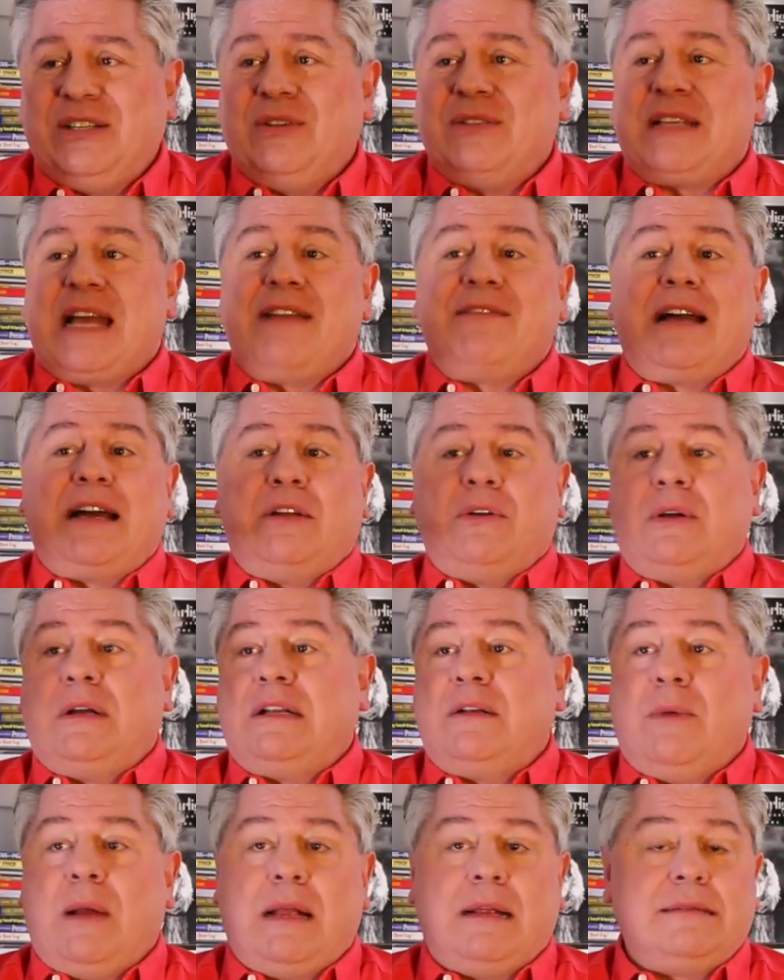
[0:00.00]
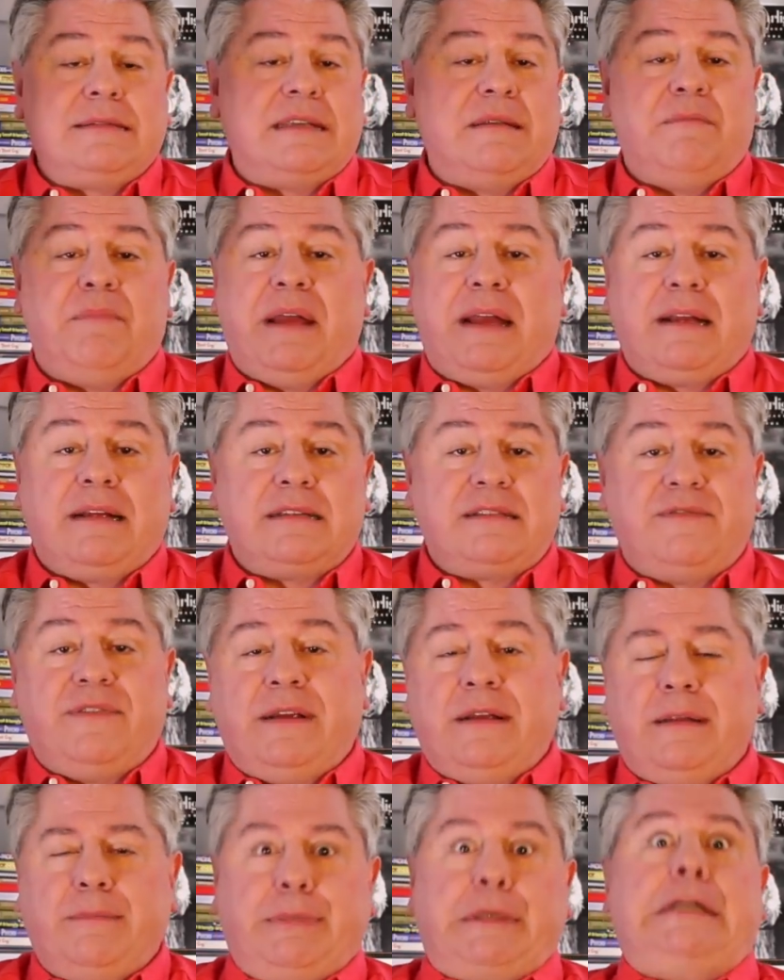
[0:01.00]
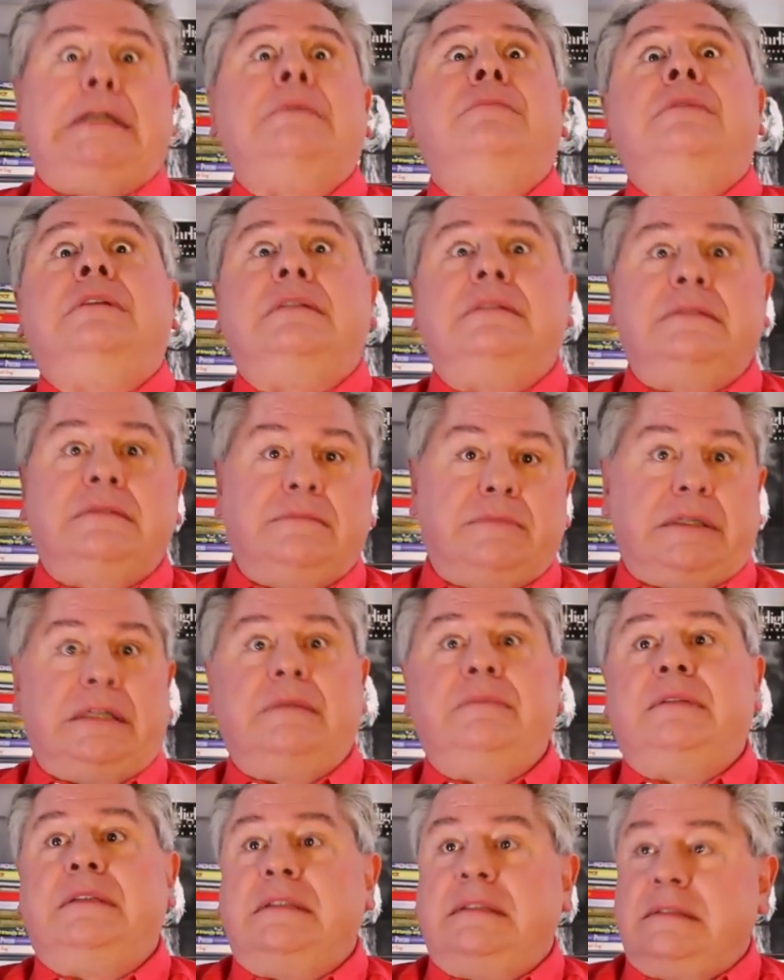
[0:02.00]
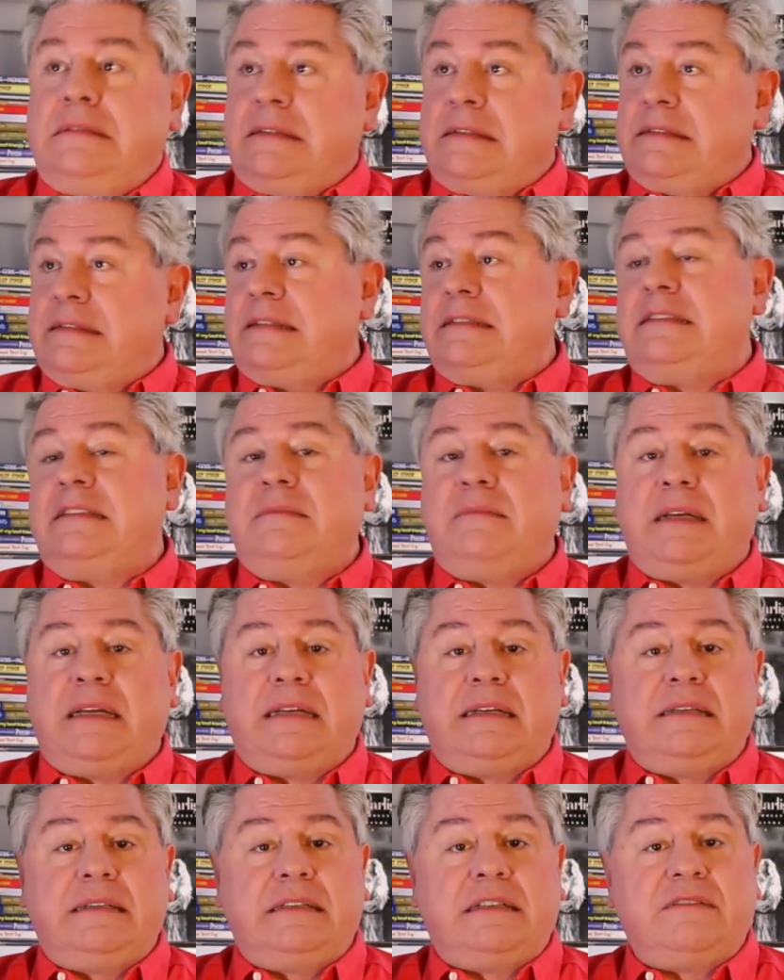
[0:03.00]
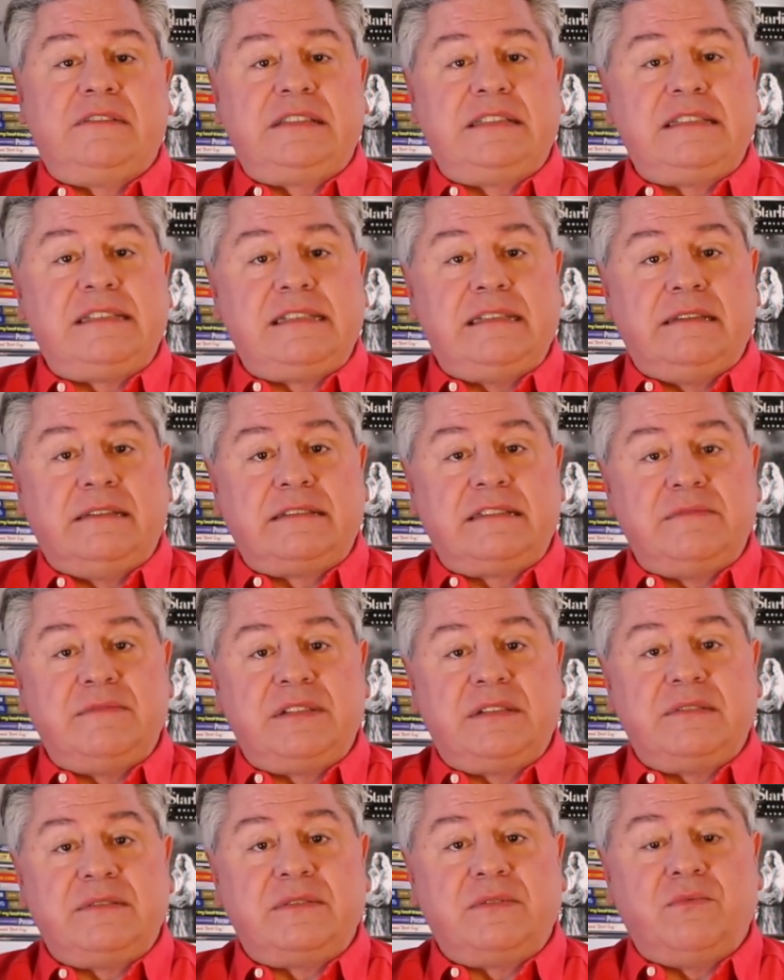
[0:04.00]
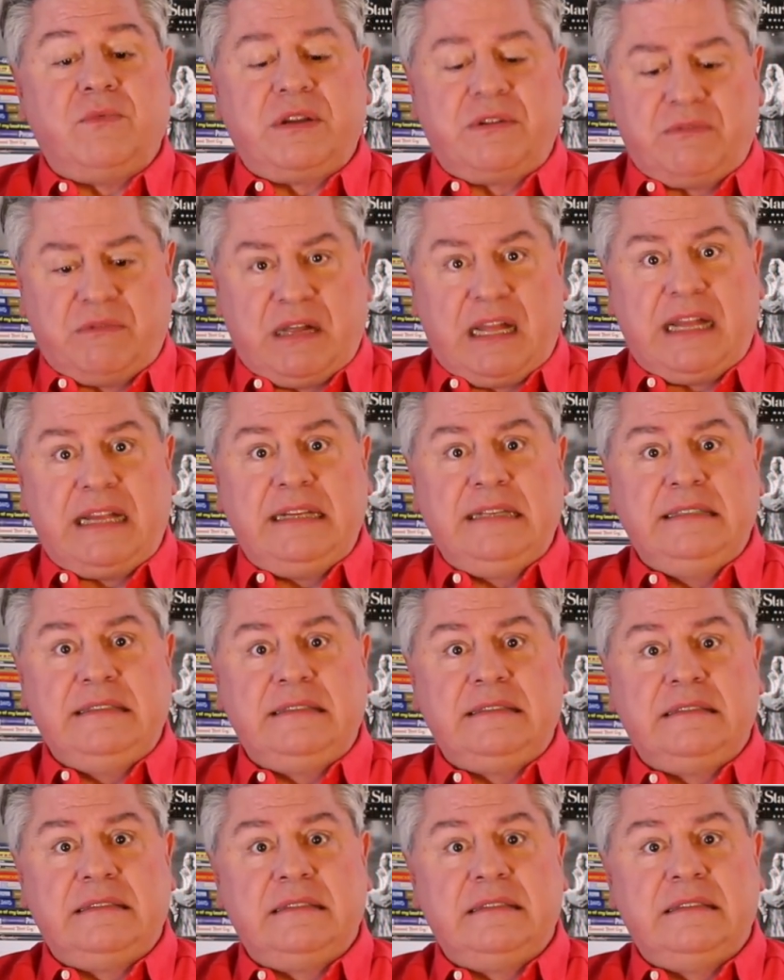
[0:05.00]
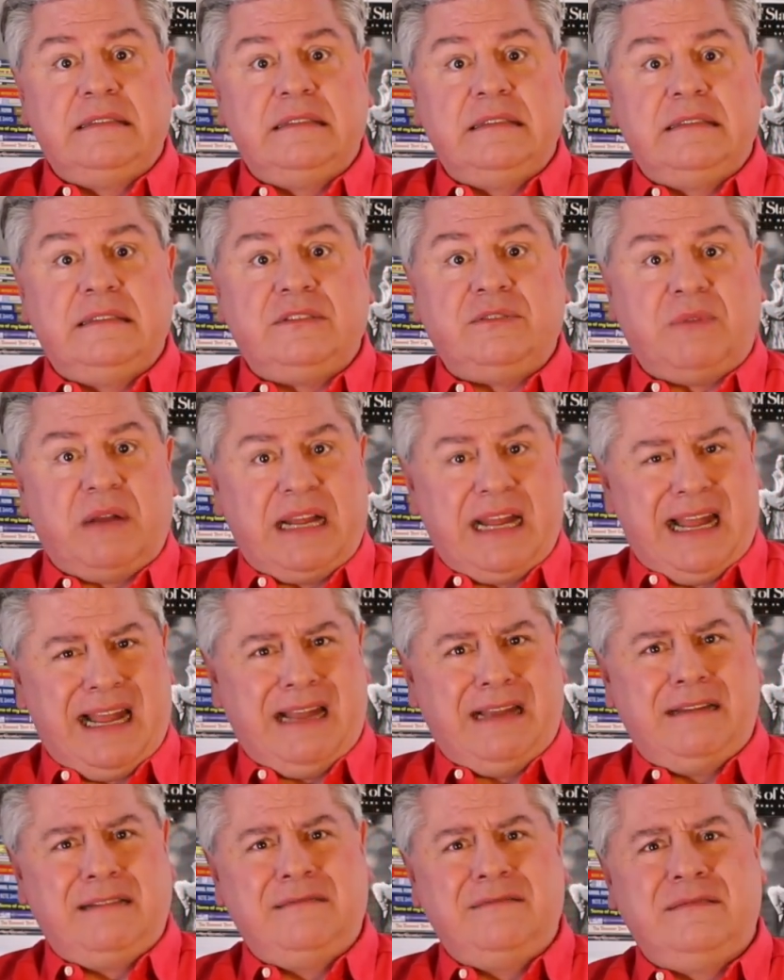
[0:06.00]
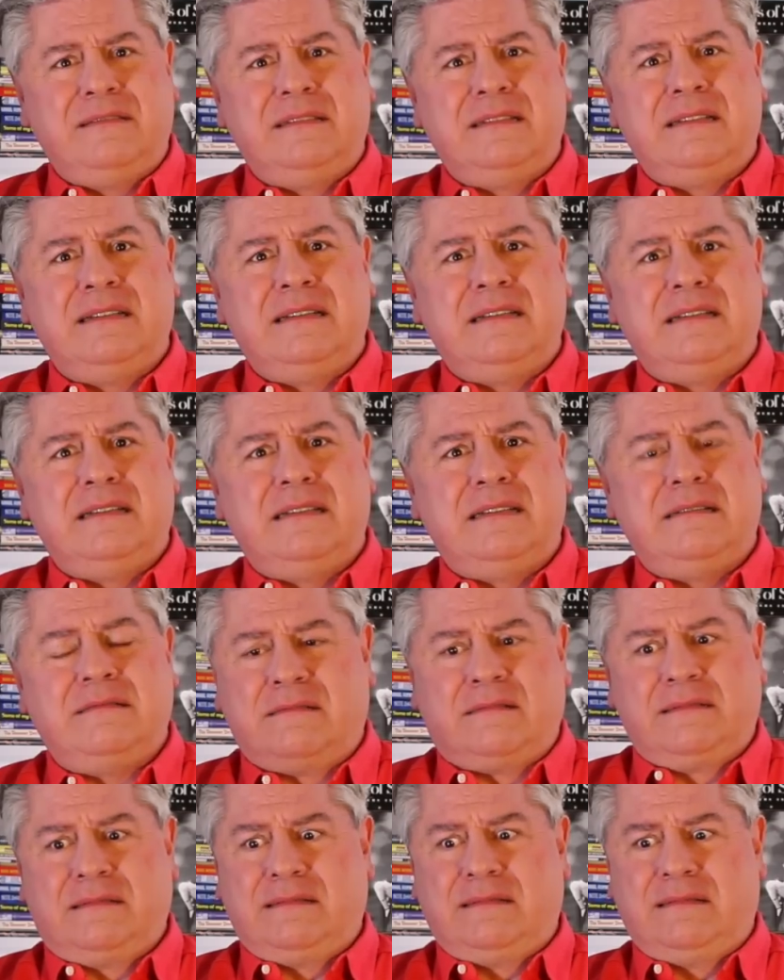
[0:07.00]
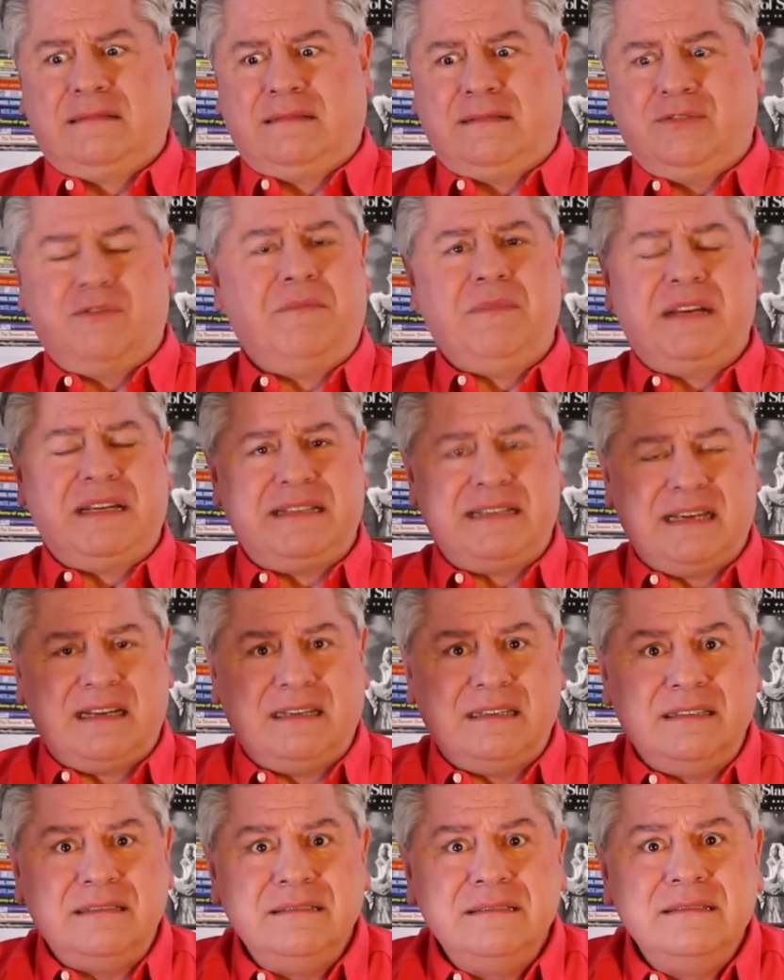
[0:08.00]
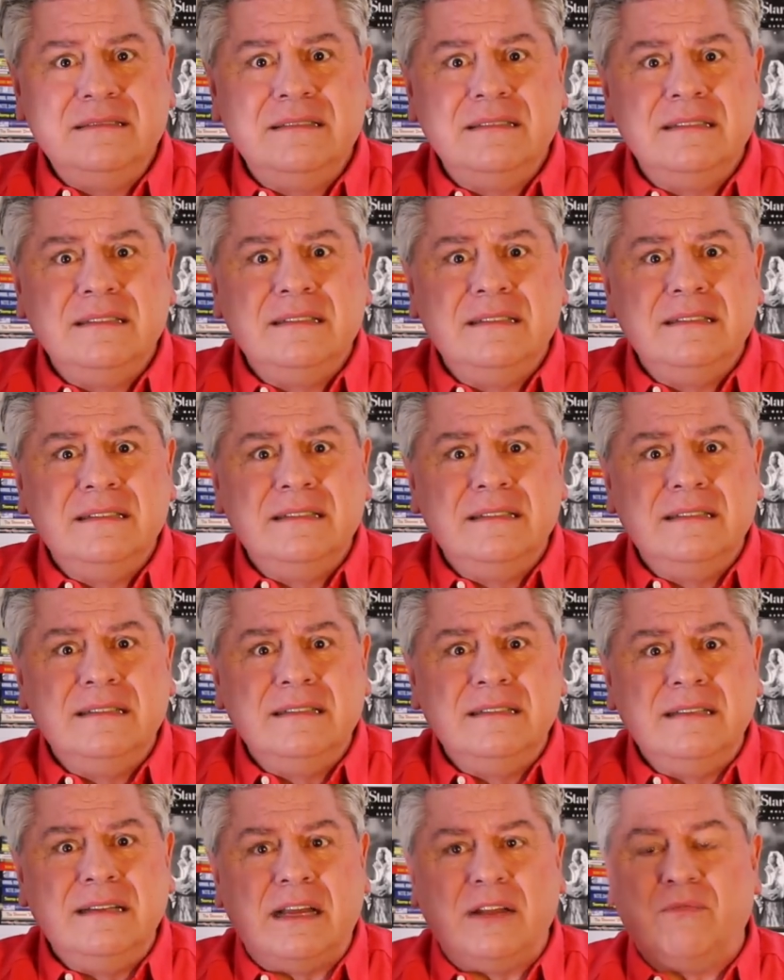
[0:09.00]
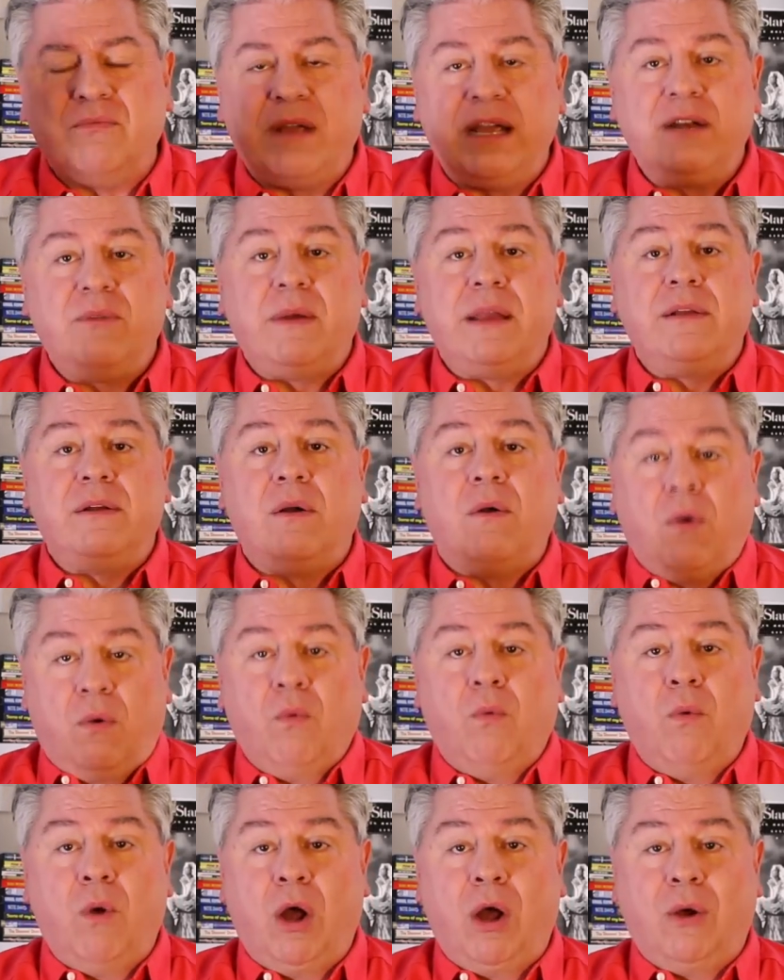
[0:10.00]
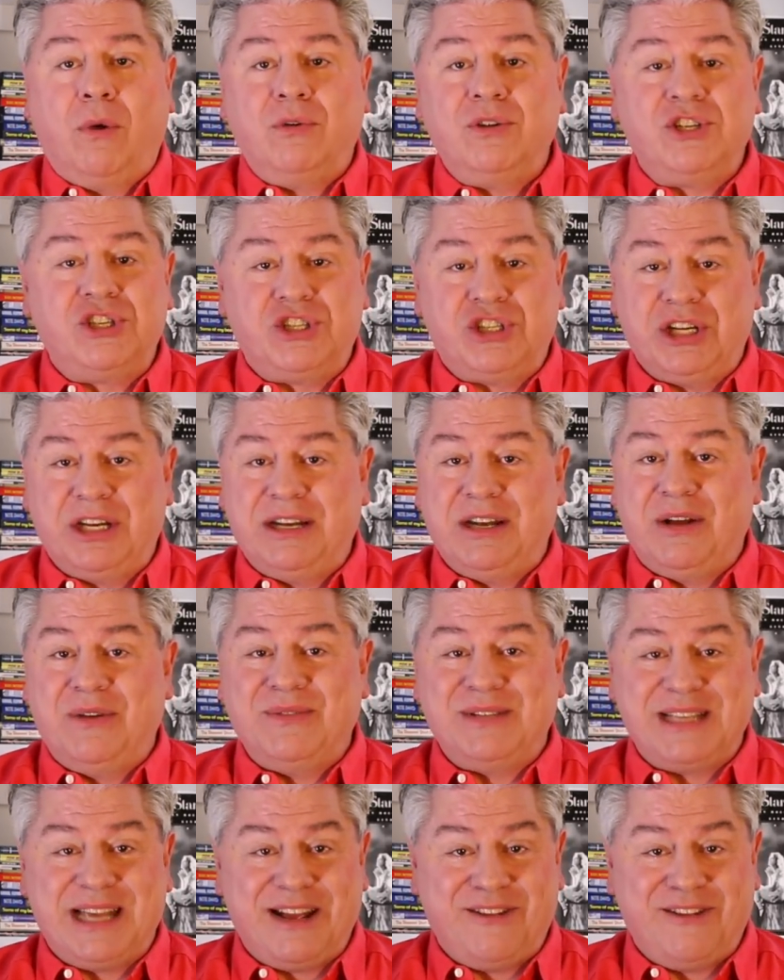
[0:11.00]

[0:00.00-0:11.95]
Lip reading: She goes, "I've got oil wells in Bakersfield pumping, it doesn't matter." And all of a sudden she looks and she goes, "What right do I have? Do you want me to tell you?" And right away you go, whoa, she knows